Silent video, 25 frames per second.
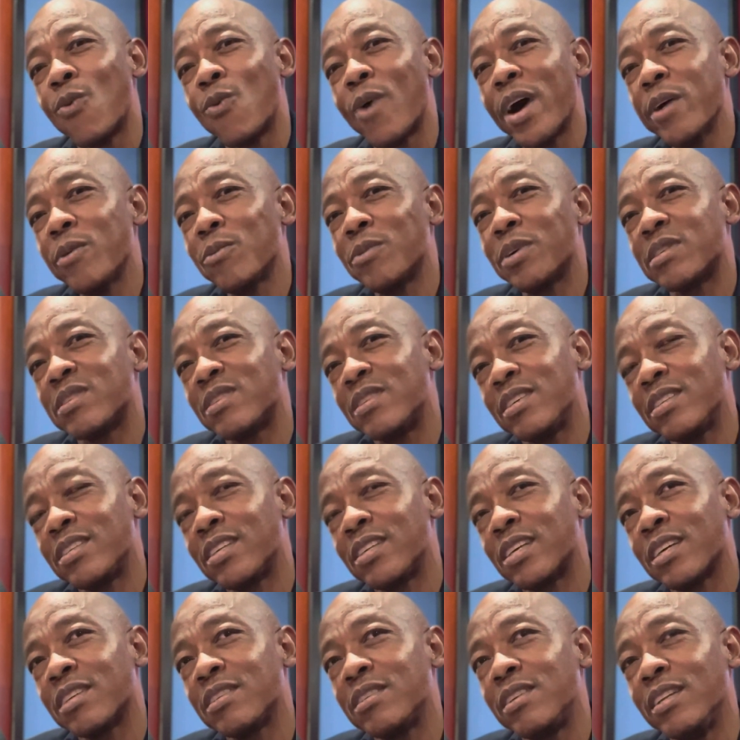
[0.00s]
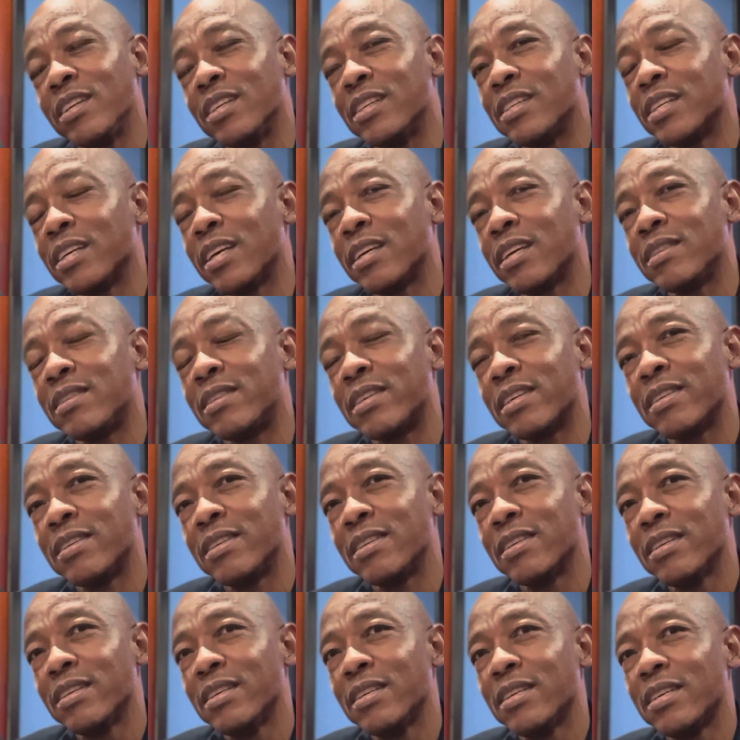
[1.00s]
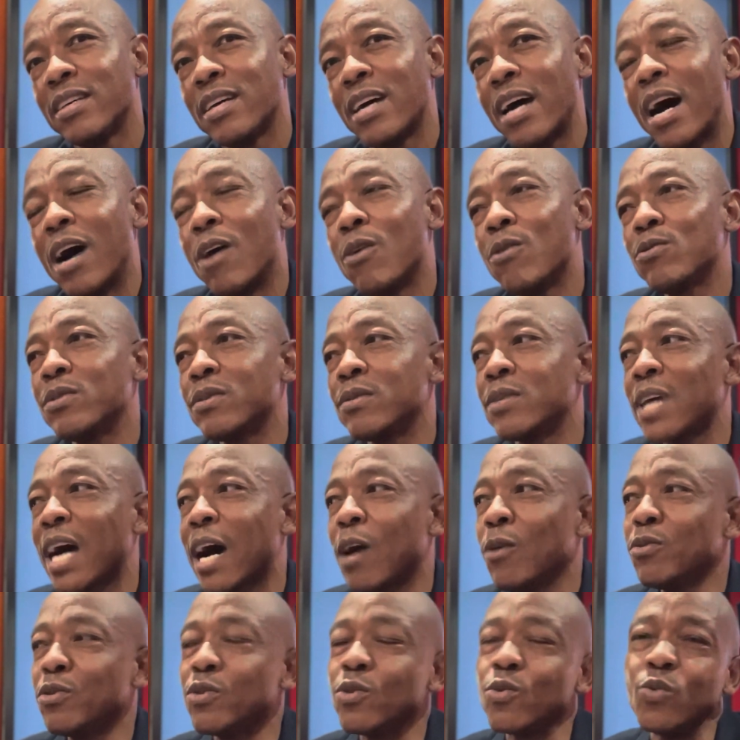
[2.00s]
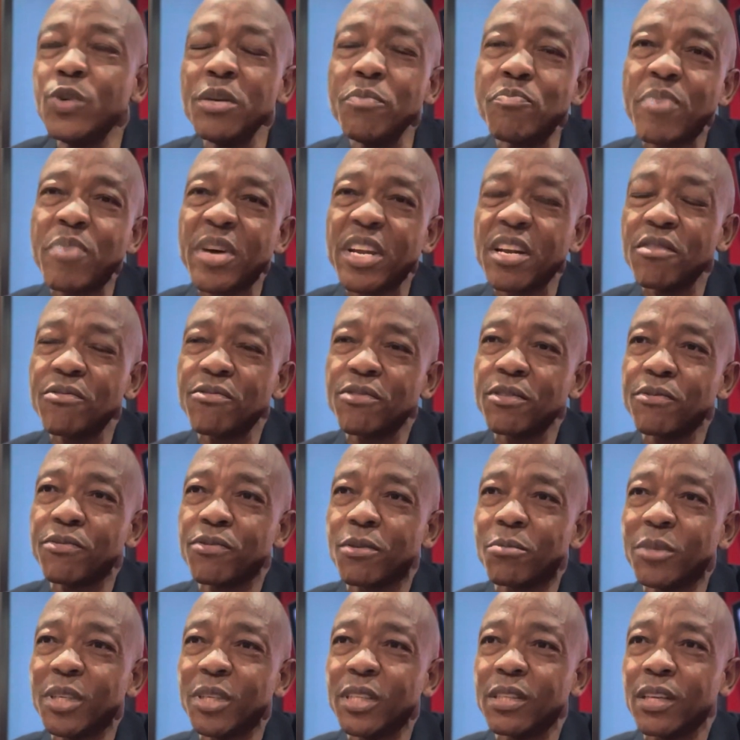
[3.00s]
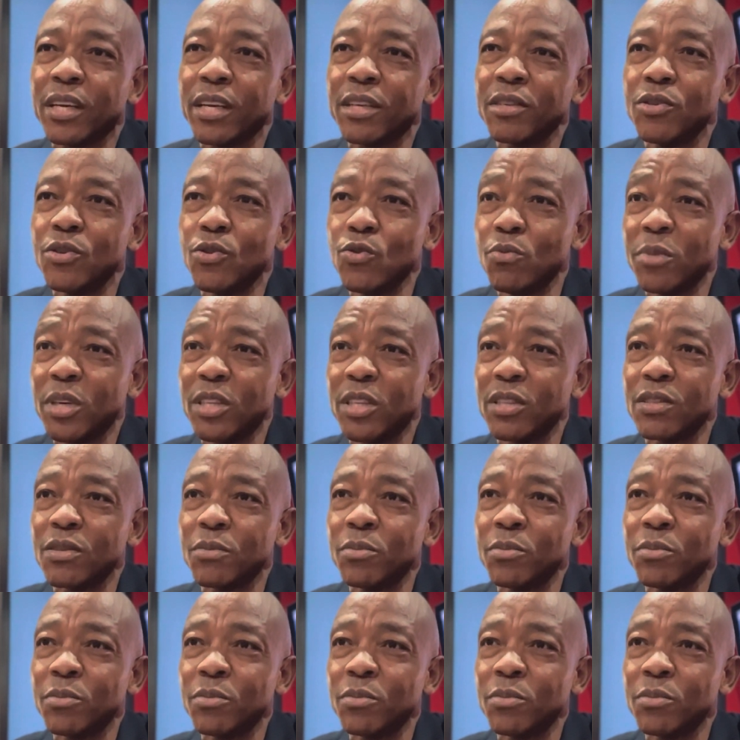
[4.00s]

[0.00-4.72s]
was this actually created? How do we benefit from it as humans?